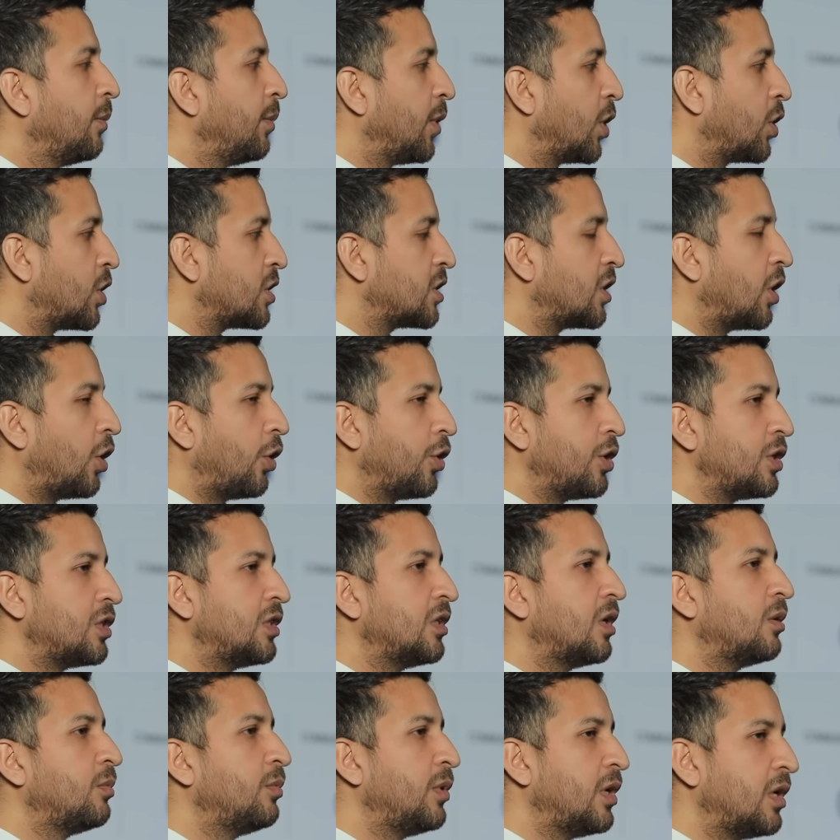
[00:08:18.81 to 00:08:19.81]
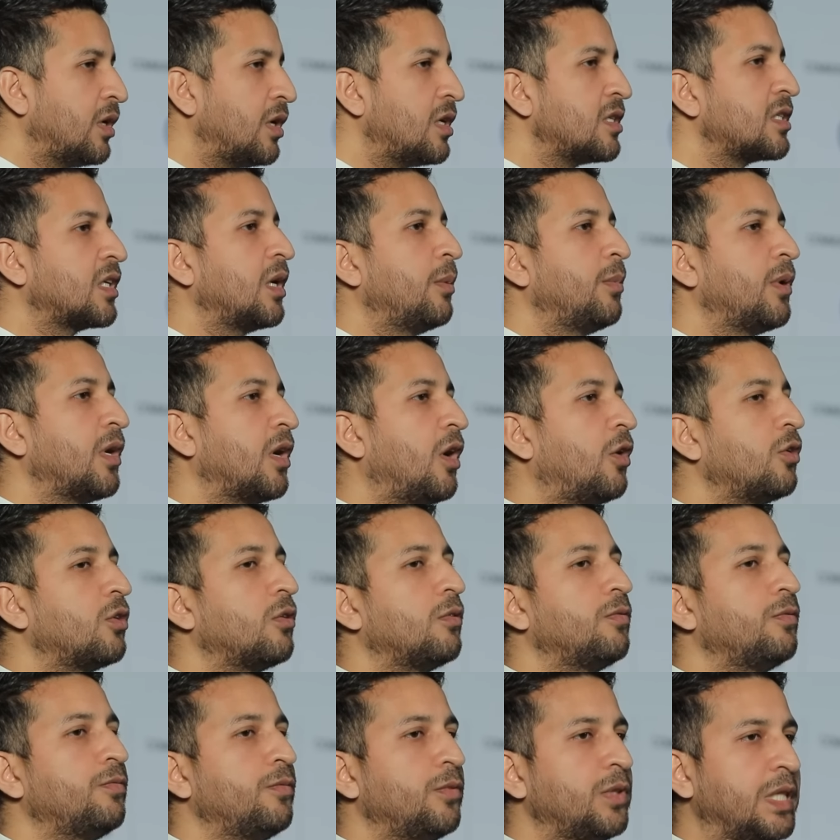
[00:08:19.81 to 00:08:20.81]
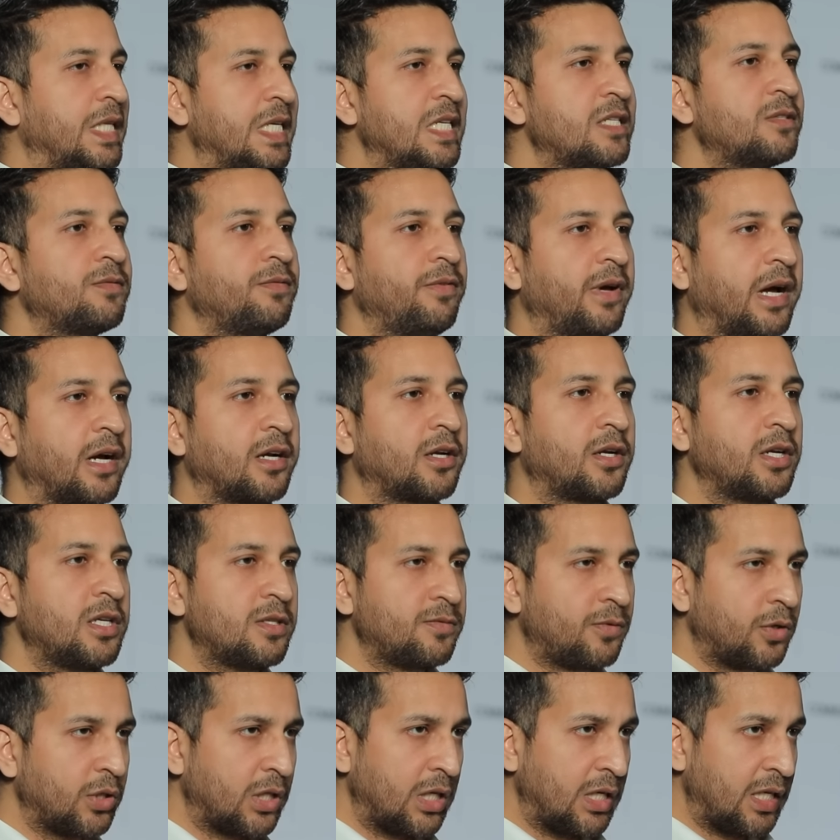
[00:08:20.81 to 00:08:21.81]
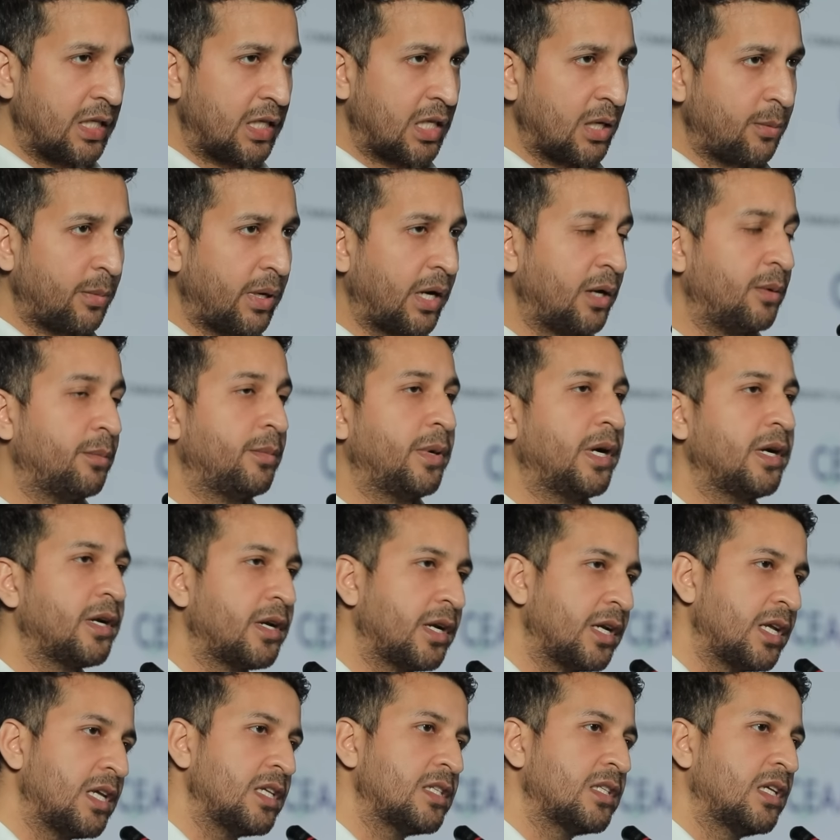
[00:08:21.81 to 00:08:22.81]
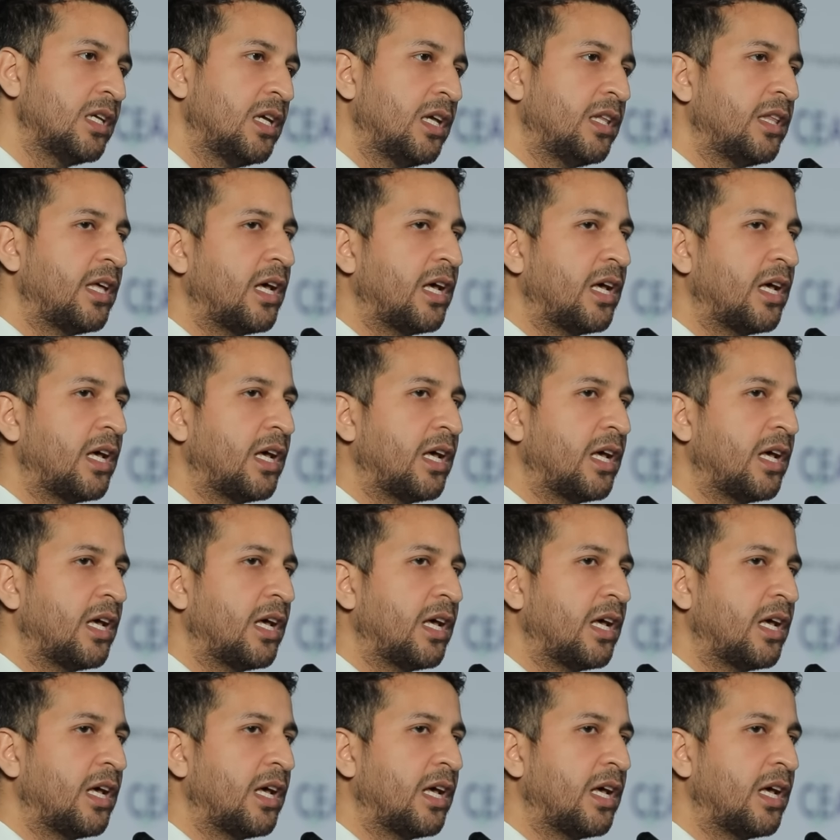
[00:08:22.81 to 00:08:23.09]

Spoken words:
Because the original minerals coming out of these factories for the lithium-ion batteries,